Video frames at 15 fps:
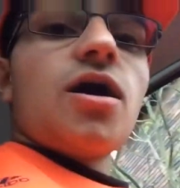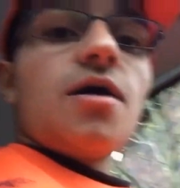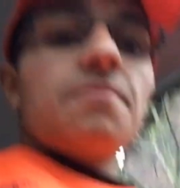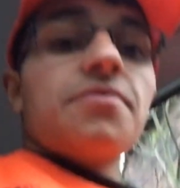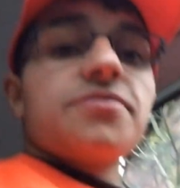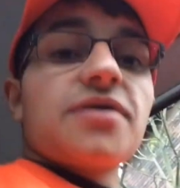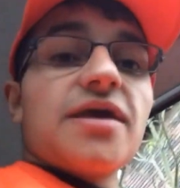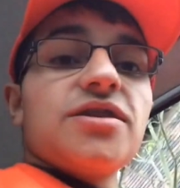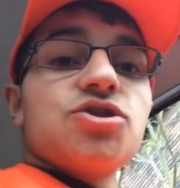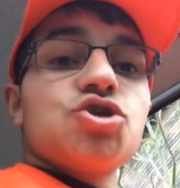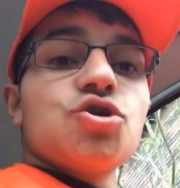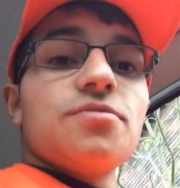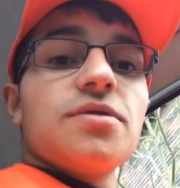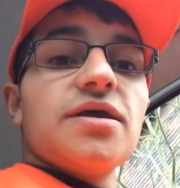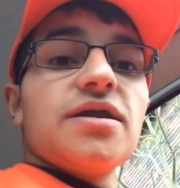up, take the
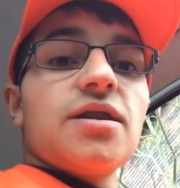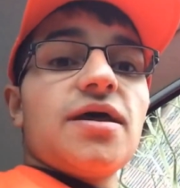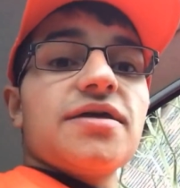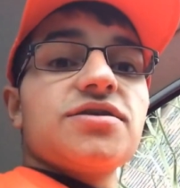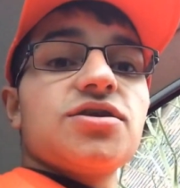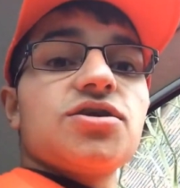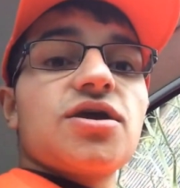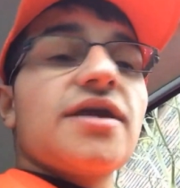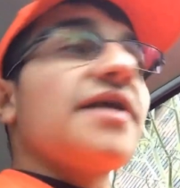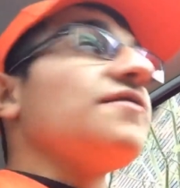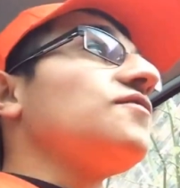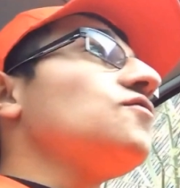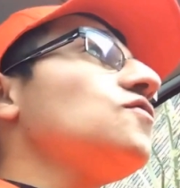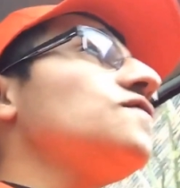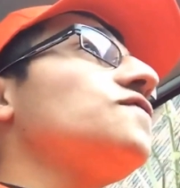Jubilee line to
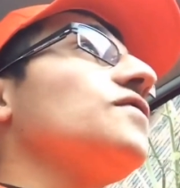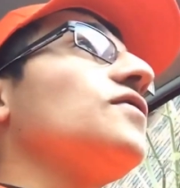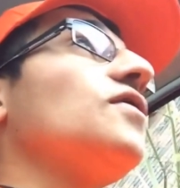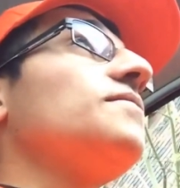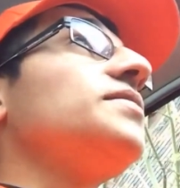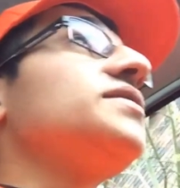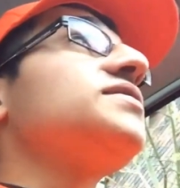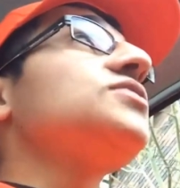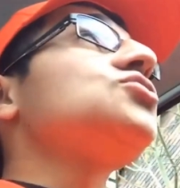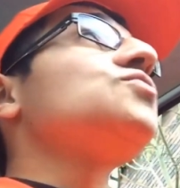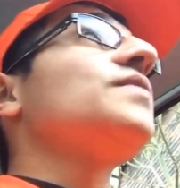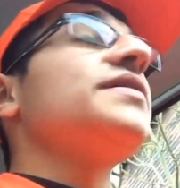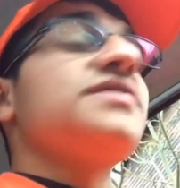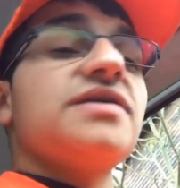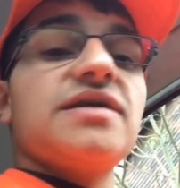Canary Wharf where I'll be
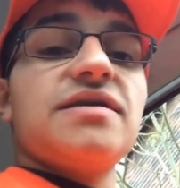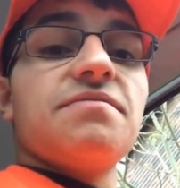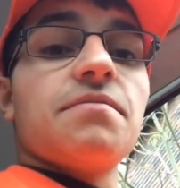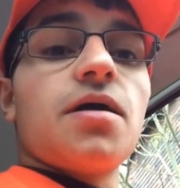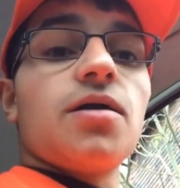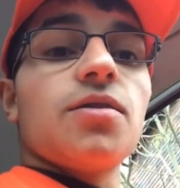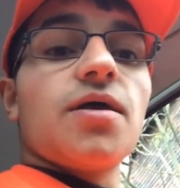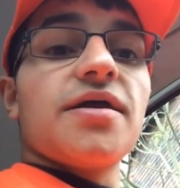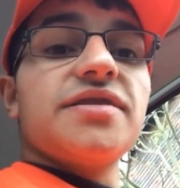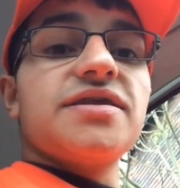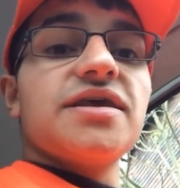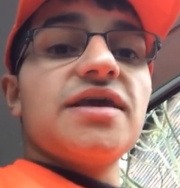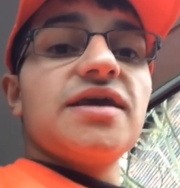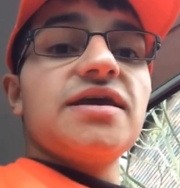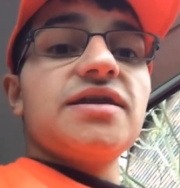situated, mile
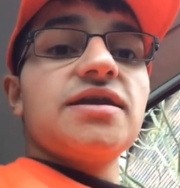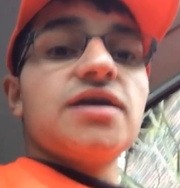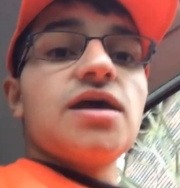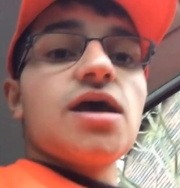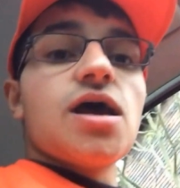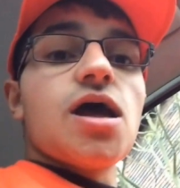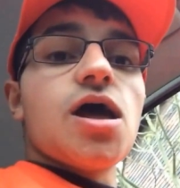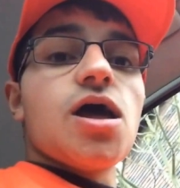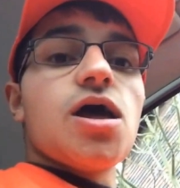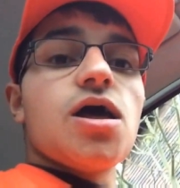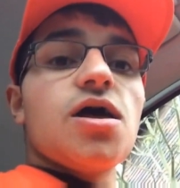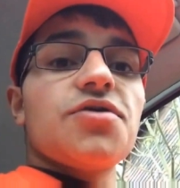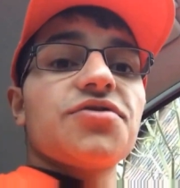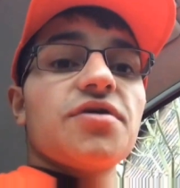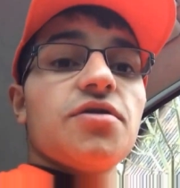19.
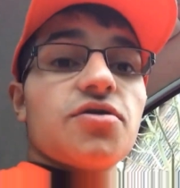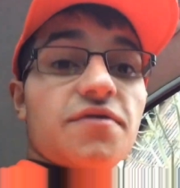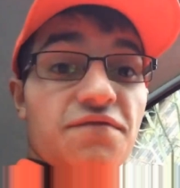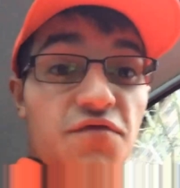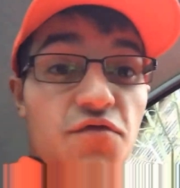So looking